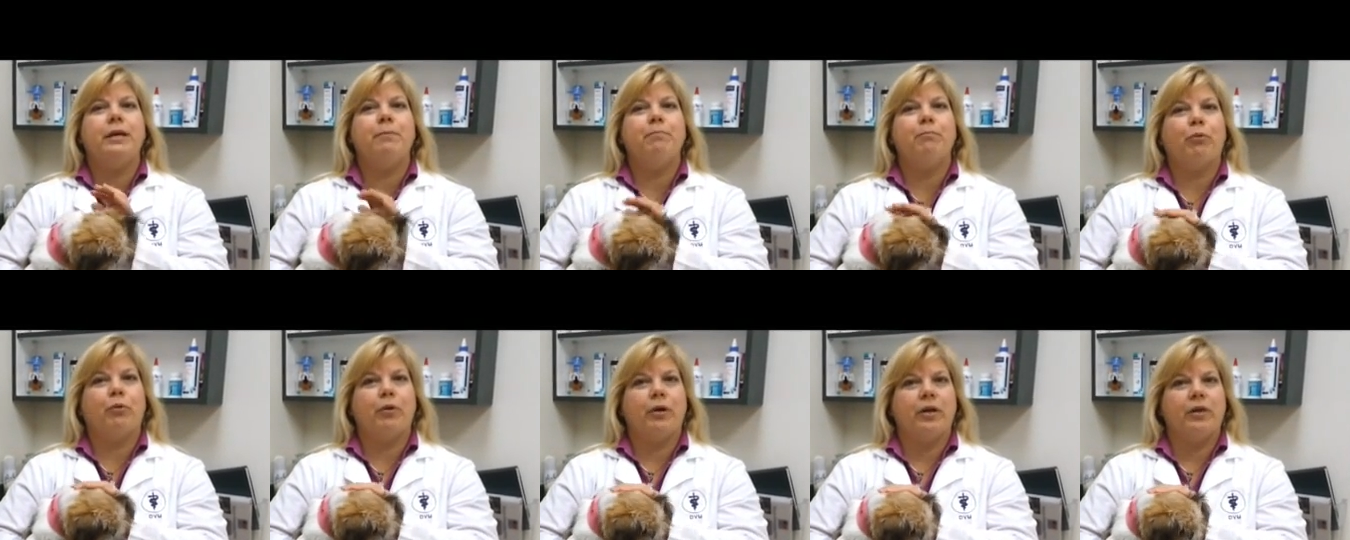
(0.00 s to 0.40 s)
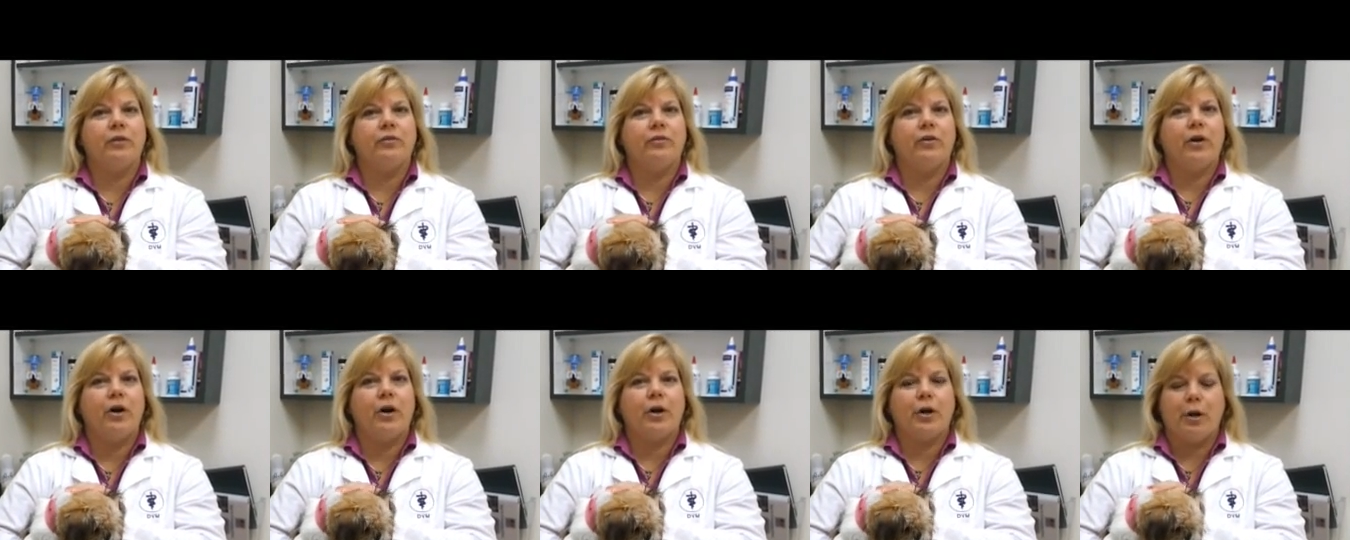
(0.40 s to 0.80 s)

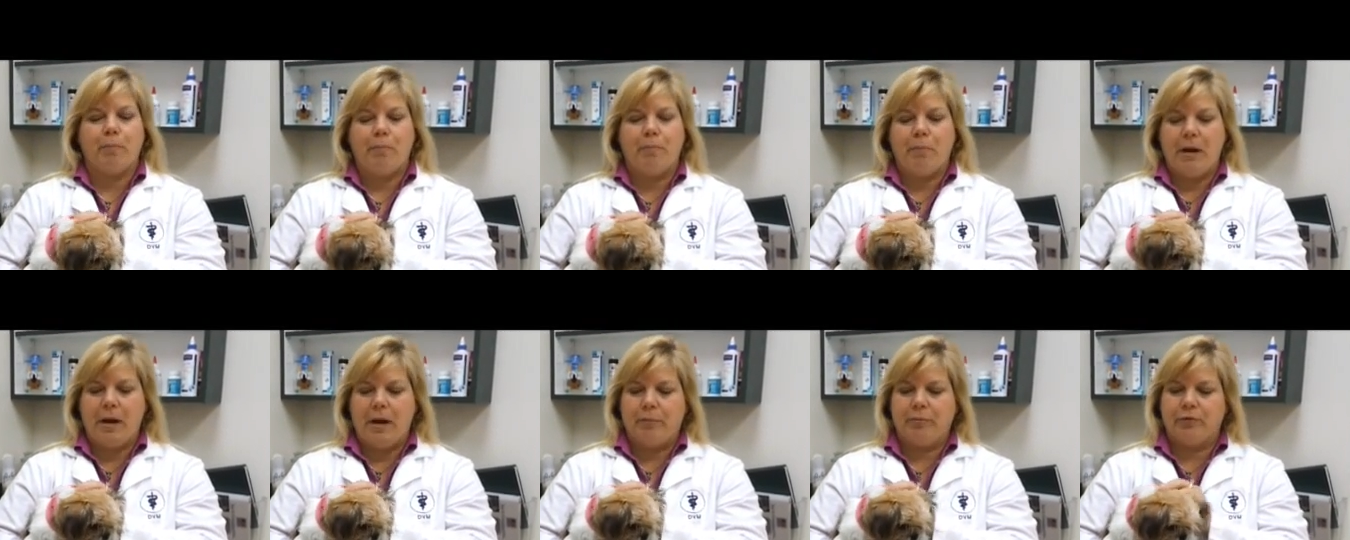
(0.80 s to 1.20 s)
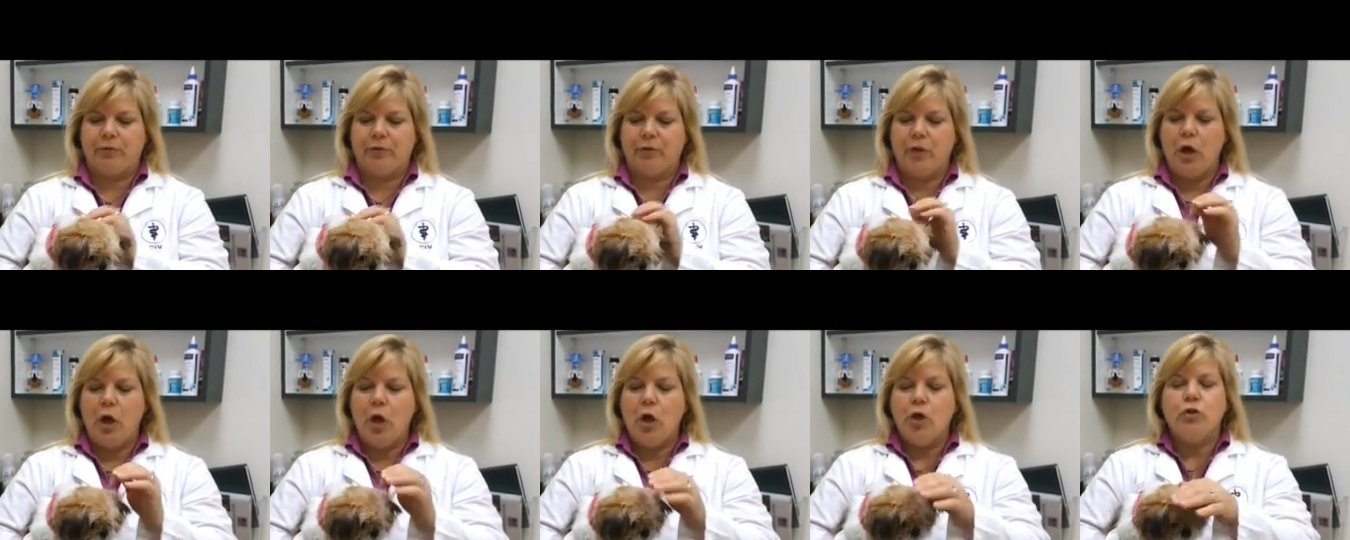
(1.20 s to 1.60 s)
imprint on our
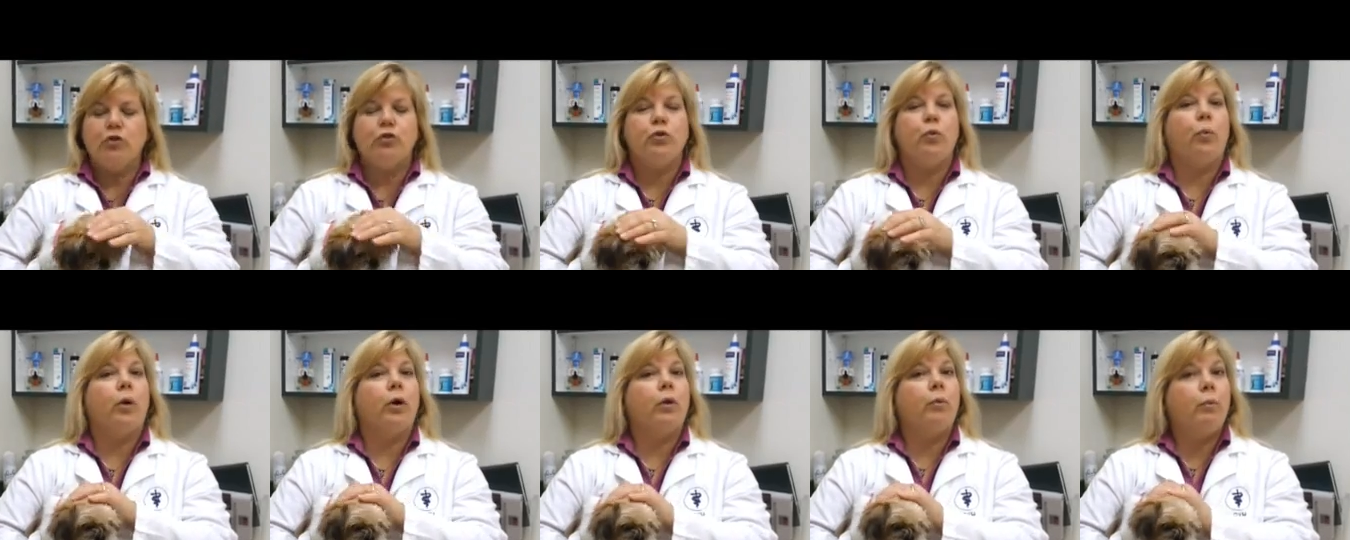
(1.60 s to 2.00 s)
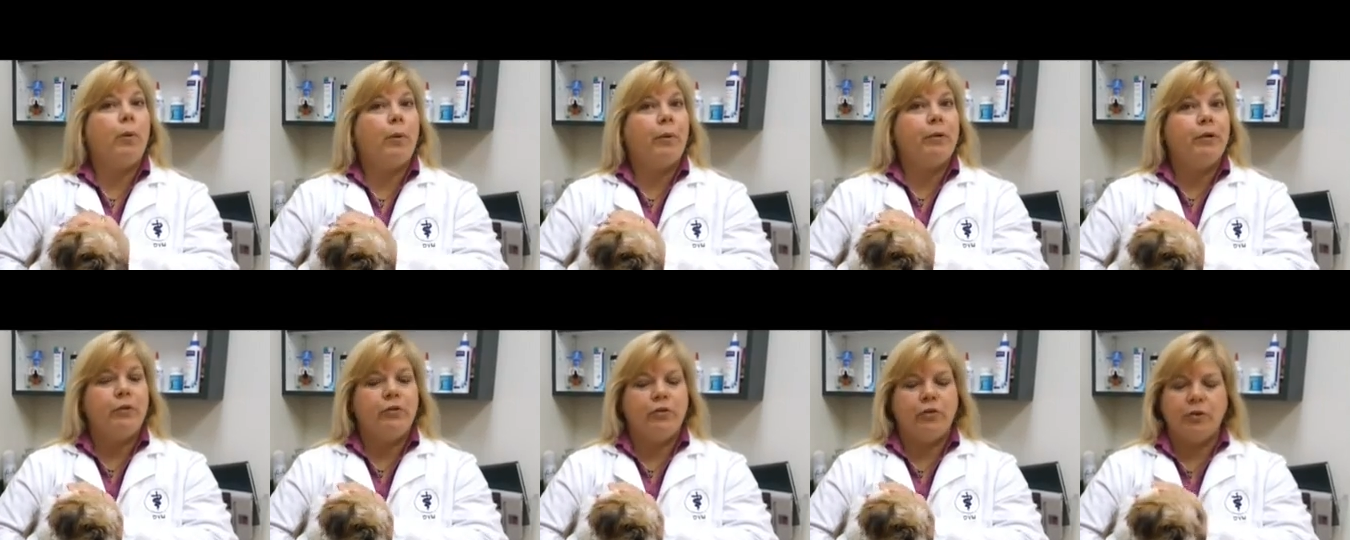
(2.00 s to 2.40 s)
pups. So what
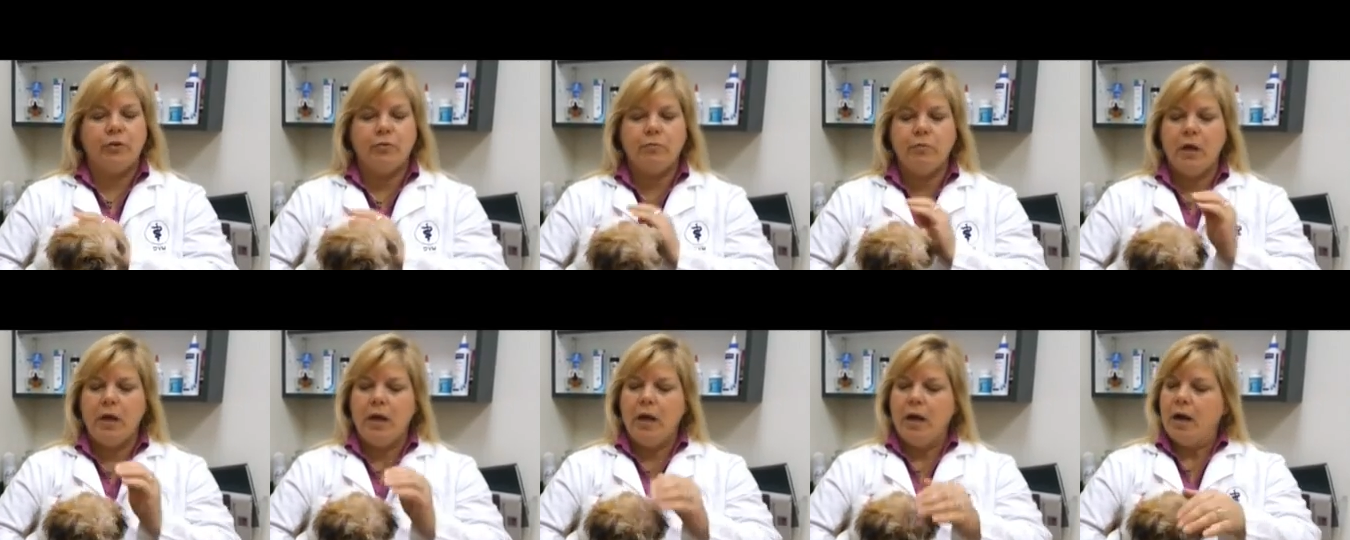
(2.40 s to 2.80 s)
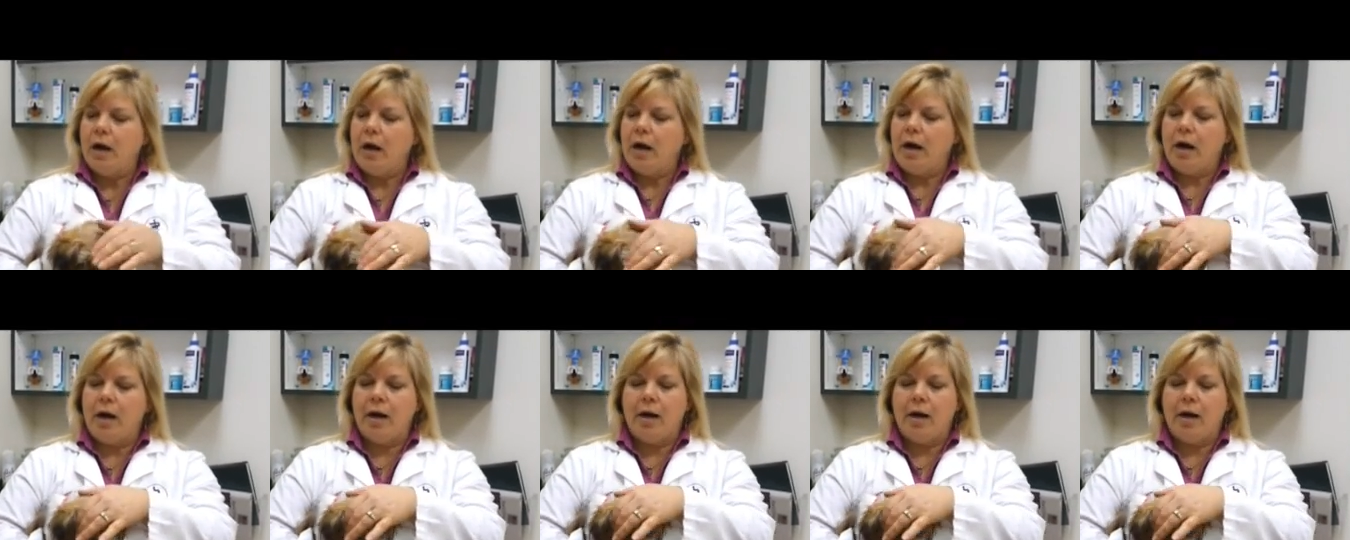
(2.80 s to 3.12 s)
do we want to do?